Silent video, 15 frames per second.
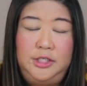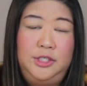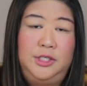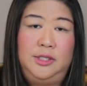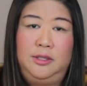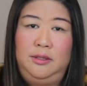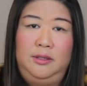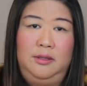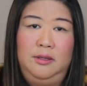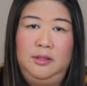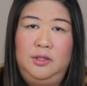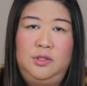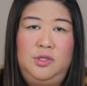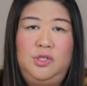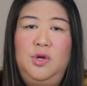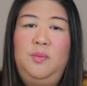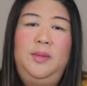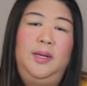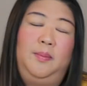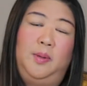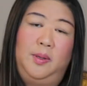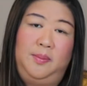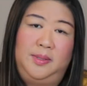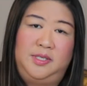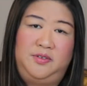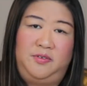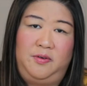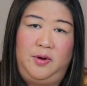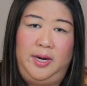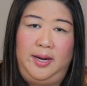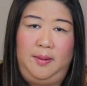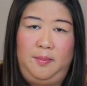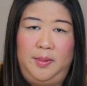just there's so many purposes for it.